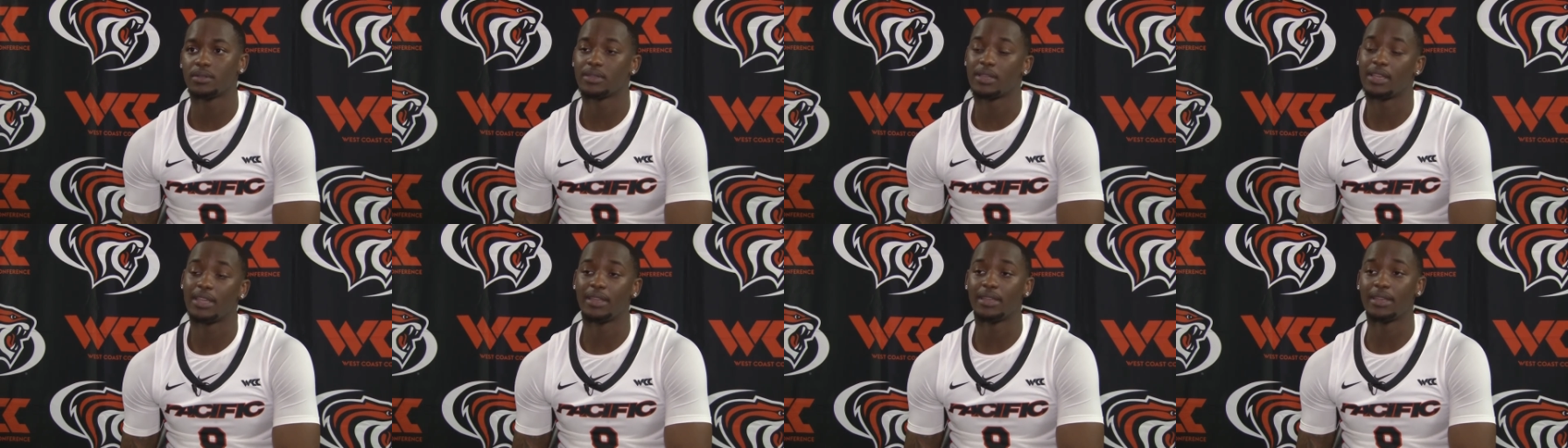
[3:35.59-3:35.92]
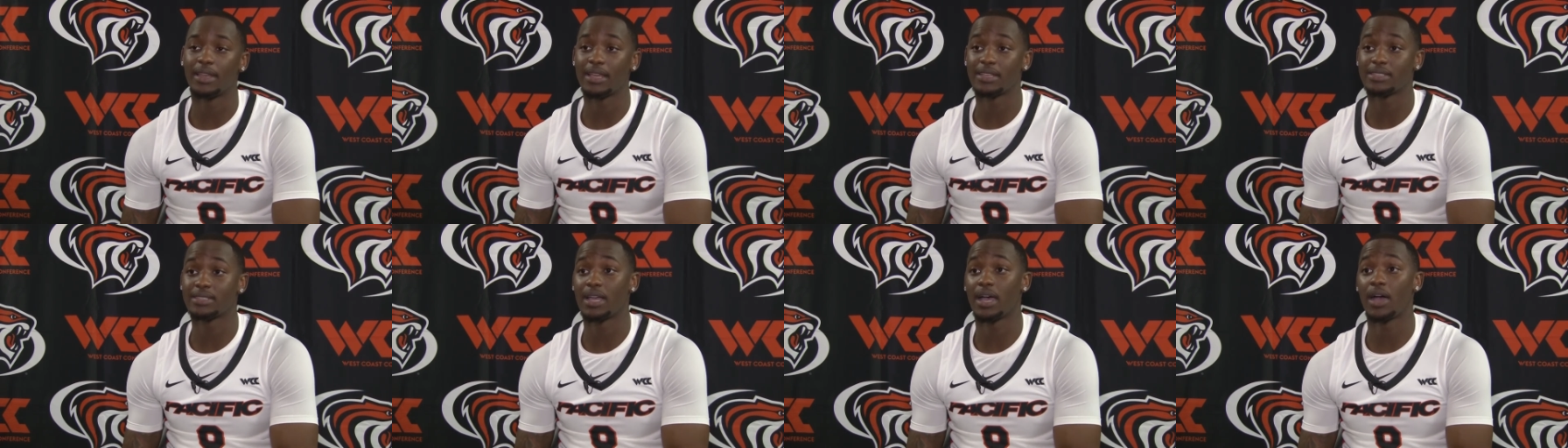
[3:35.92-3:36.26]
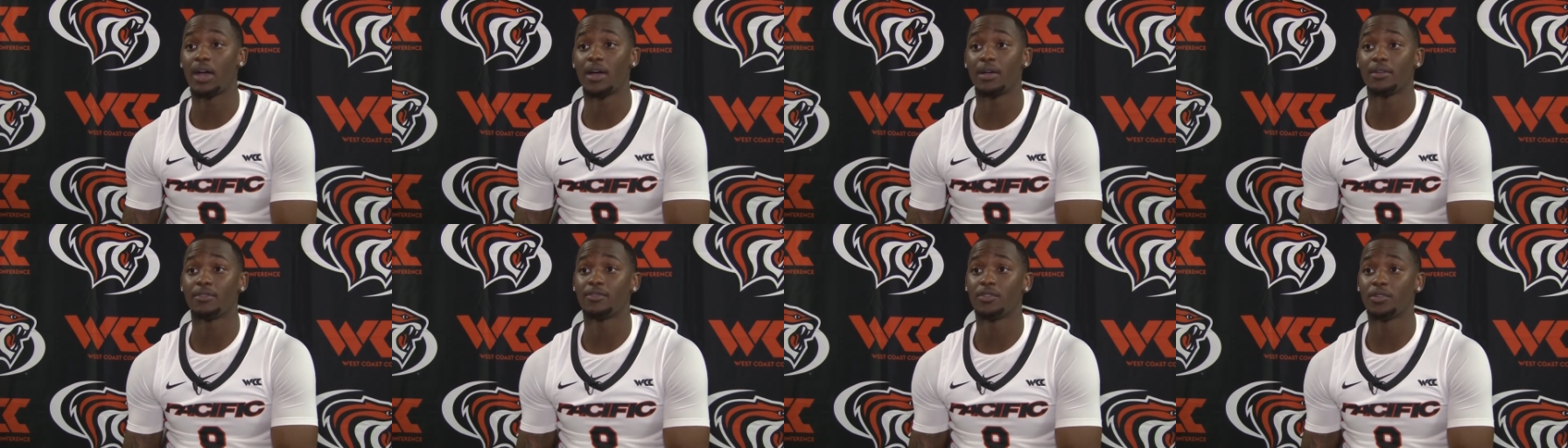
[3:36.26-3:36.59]
and that's
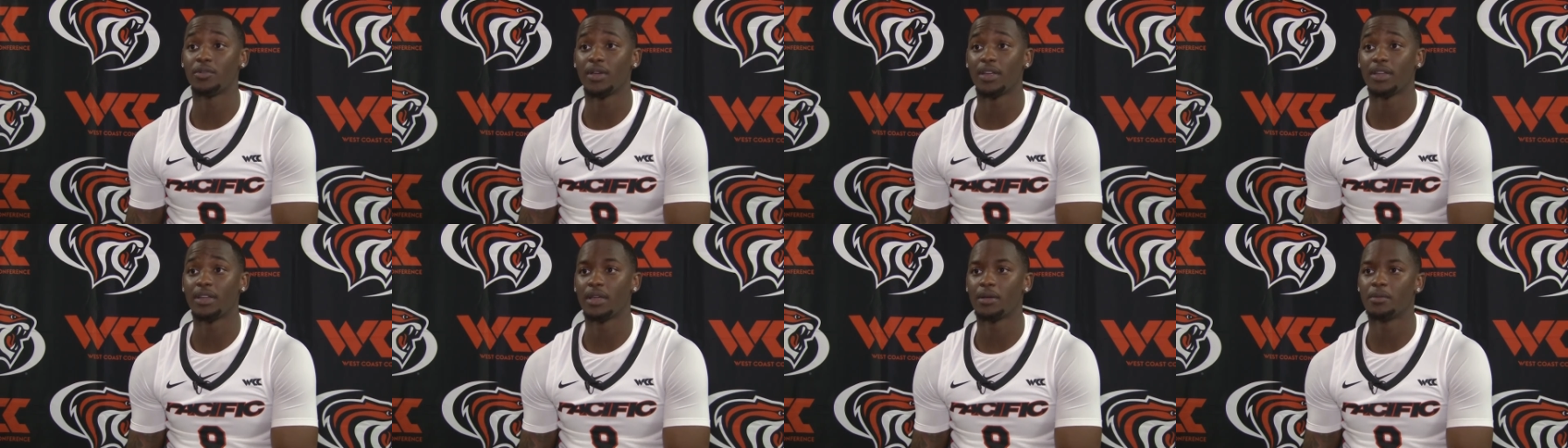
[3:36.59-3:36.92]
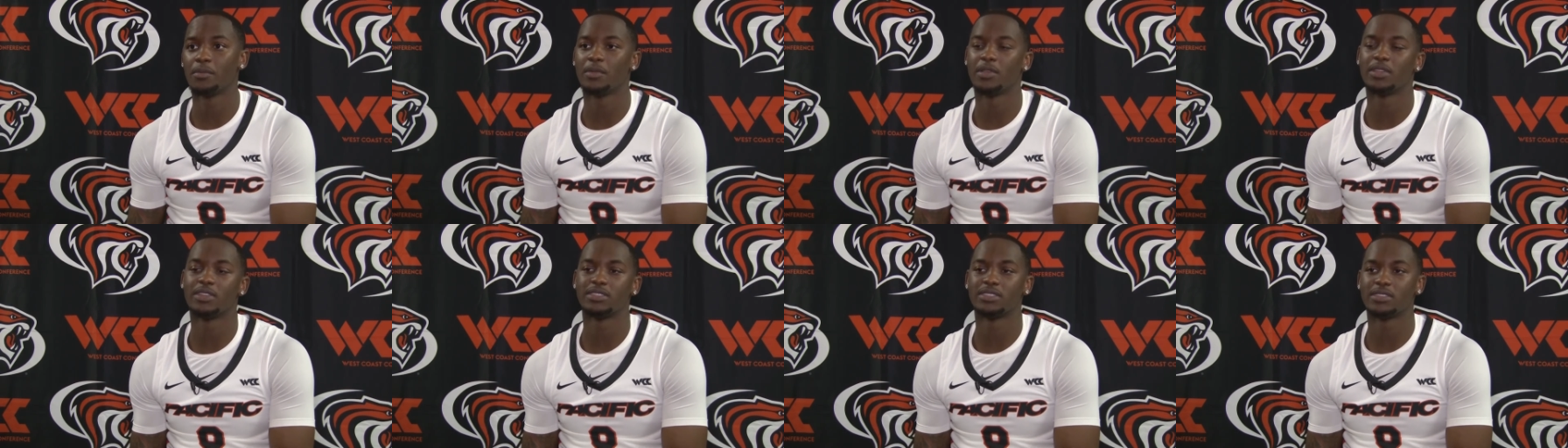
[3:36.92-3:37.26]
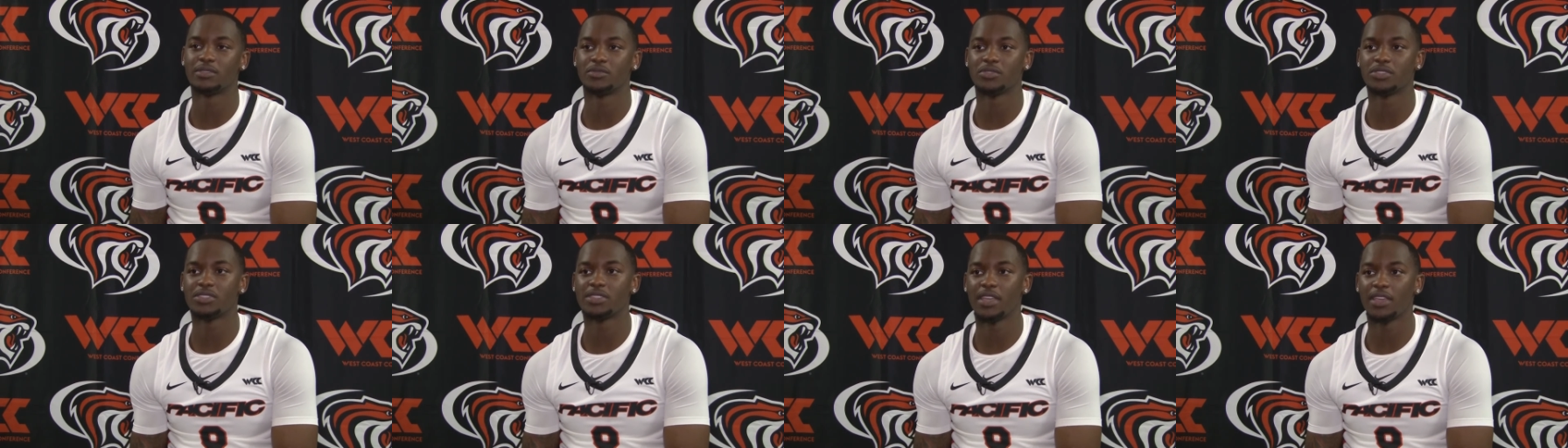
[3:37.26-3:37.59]
how I feel right now because it
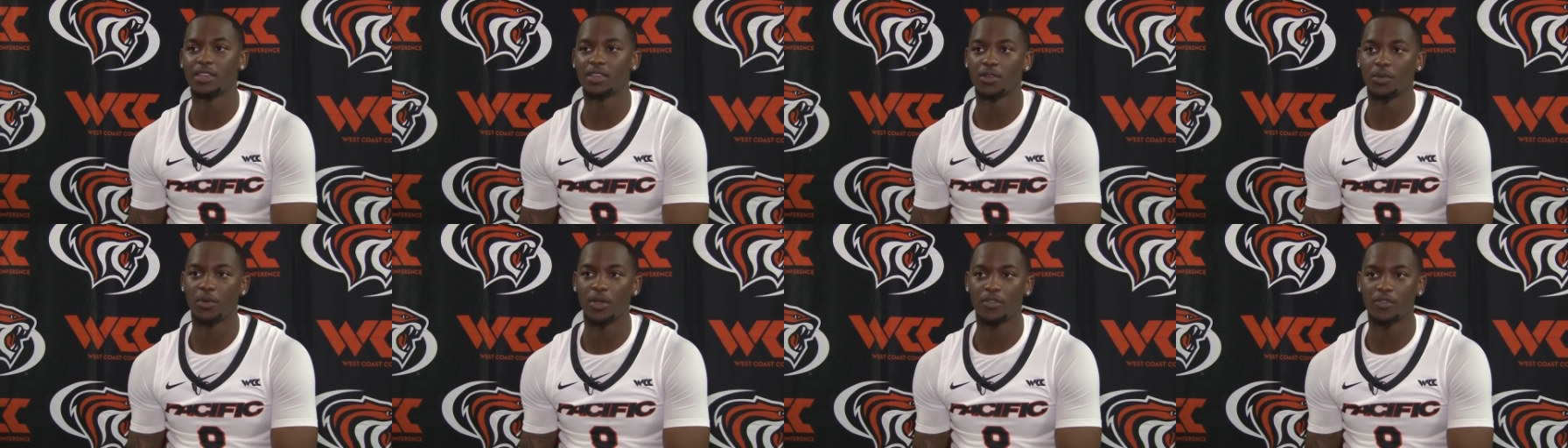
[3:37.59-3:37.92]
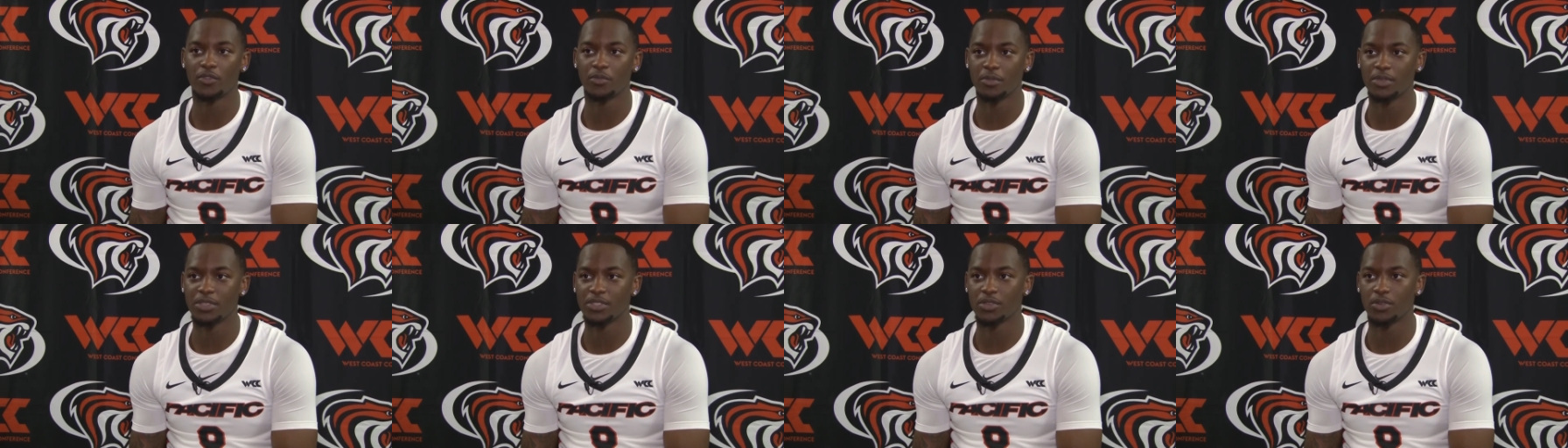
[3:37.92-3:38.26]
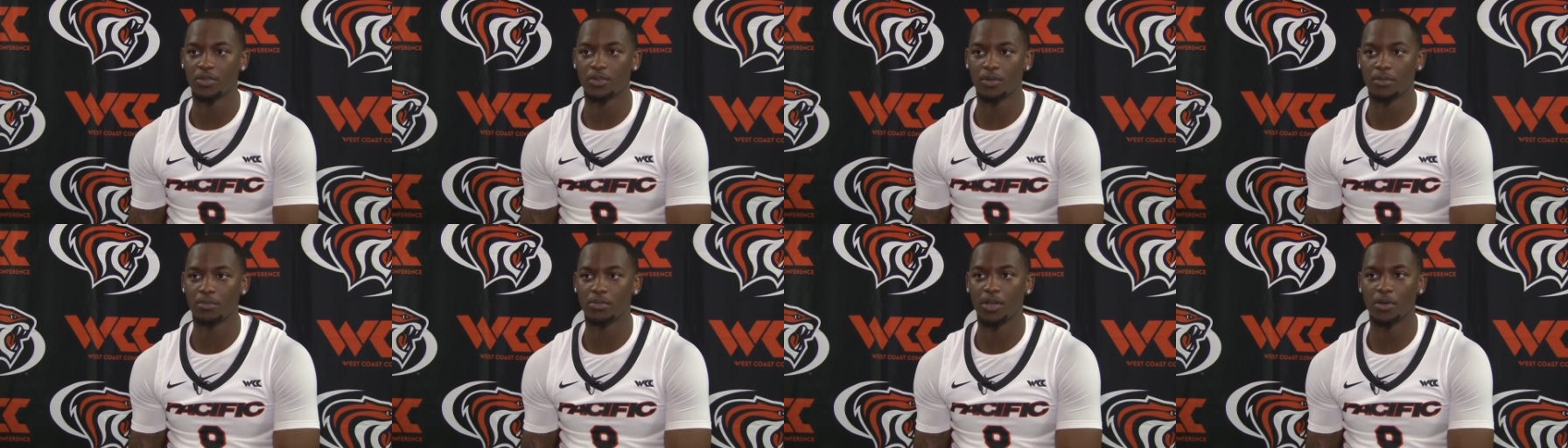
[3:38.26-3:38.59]
was taken away from me
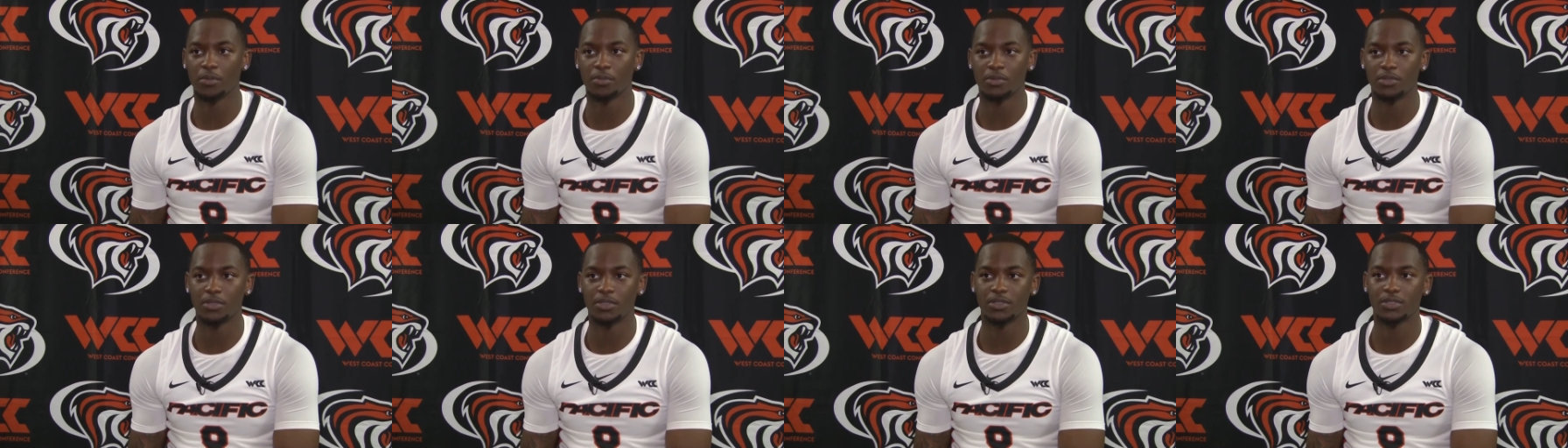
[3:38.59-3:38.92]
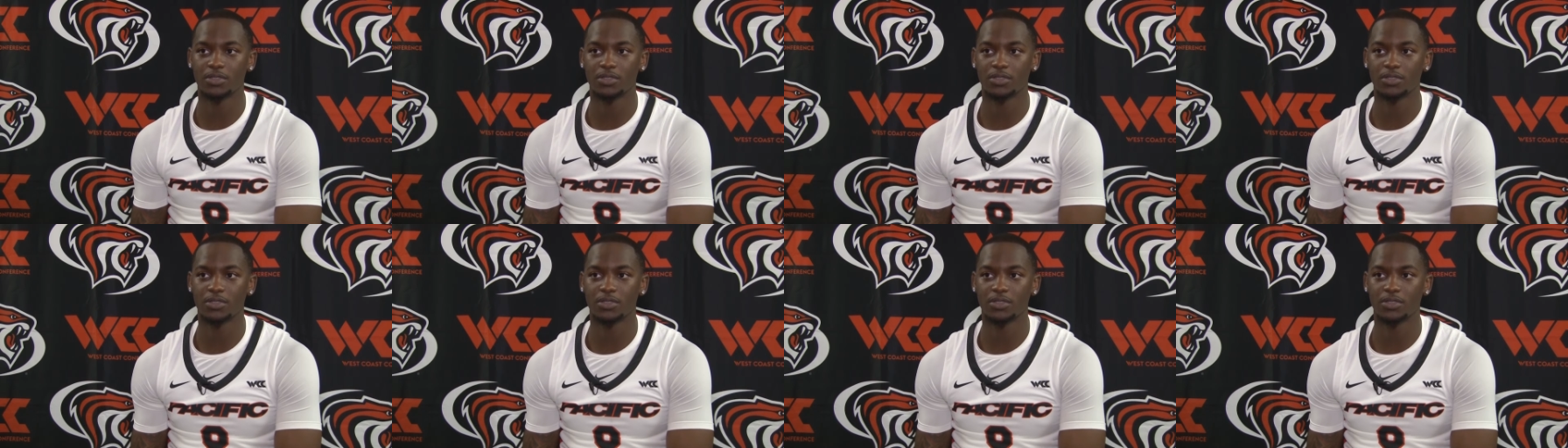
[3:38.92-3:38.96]
so abruptly.